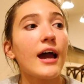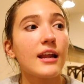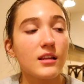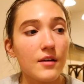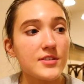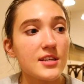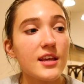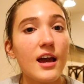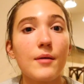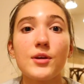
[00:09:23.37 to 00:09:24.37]
And I love
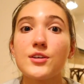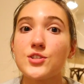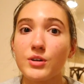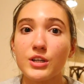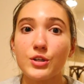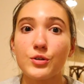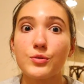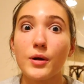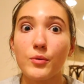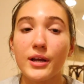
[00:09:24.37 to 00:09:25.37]
Sydney Cummings, who I
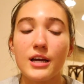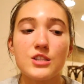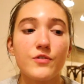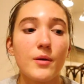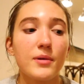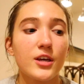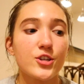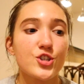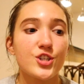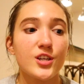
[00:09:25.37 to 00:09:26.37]
do my workouts from,
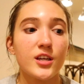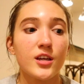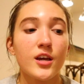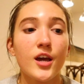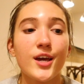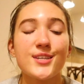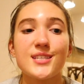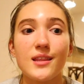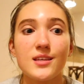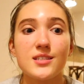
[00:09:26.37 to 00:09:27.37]
because she
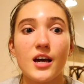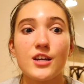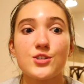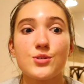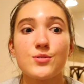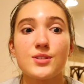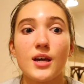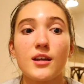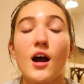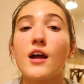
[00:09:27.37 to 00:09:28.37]
said this line. She was
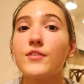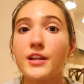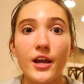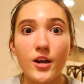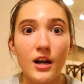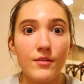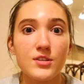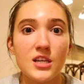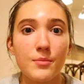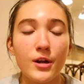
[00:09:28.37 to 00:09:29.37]
like, not every day you're gonna have the
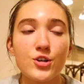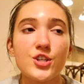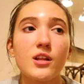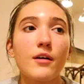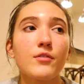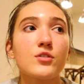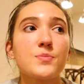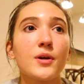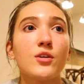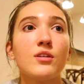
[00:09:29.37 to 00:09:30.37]
same energy
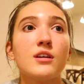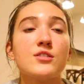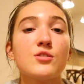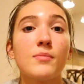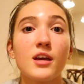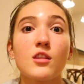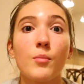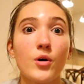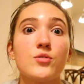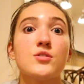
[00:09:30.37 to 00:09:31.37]
levels, but you need to make the
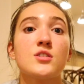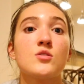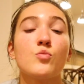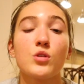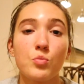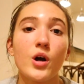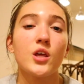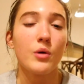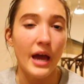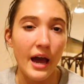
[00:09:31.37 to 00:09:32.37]
most with
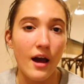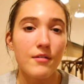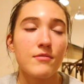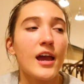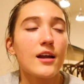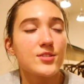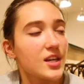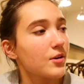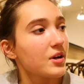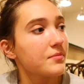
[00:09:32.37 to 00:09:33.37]
what you have. And I was
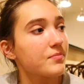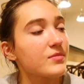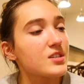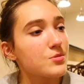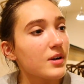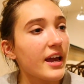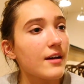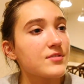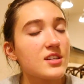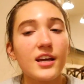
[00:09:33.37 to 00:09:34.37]
like, you know what? This is what I
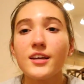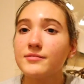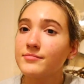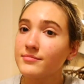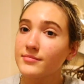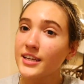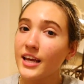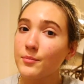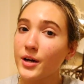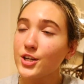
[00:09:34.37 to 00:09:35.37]
have today. It
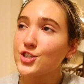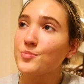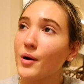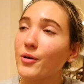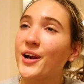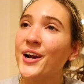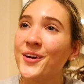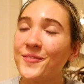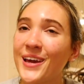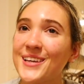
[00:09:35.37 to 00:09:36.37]
ain't much, but we're
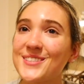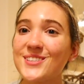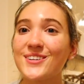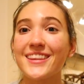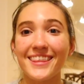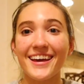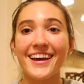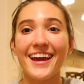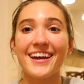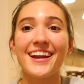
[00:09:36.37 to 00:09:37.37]
gonna make do with
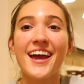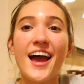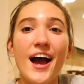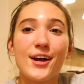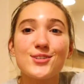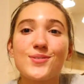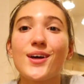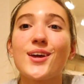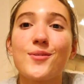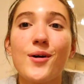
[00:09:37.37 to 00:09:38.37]
it. And I just felt
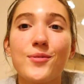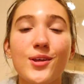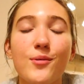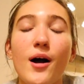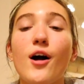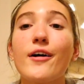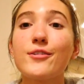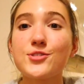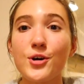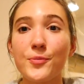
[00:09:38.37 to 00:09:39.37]
like it went really well. I
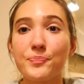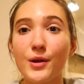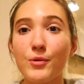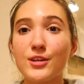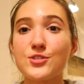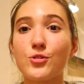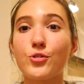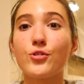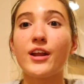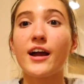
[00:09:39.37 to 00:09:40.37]
also am wearing this little
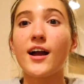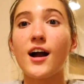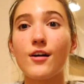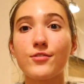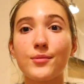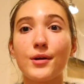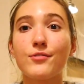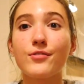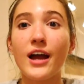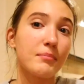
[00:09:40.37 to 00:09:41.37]
crew neck I got from my
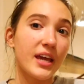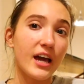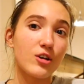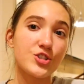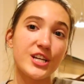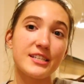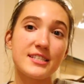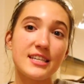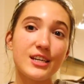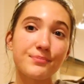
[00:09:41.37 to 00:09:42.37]
friend Michelle
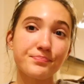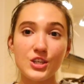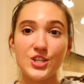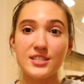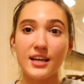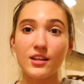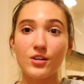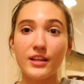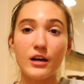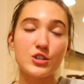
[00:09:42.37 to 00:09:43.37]
Jansi. She has like a
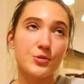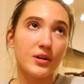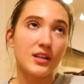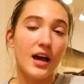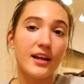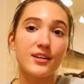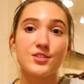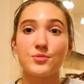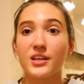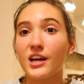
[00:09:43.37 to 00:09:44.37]
little loungewear line, and
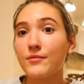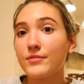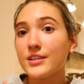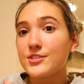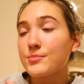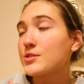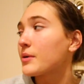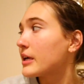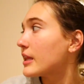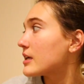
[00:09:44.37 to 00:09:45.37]
it's really comfy, so I'm just
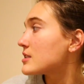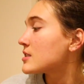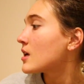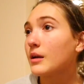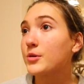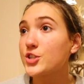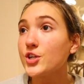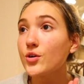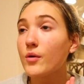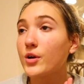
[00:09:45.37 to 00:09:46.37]
wearing this. Number
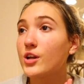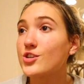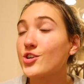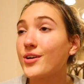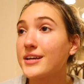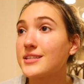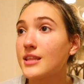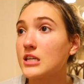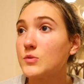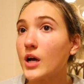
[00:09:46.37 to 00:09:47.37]
two, I wanted to show you guys the
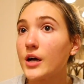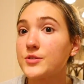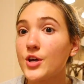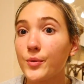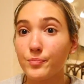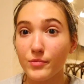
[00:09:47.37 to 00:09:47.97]
things we got. So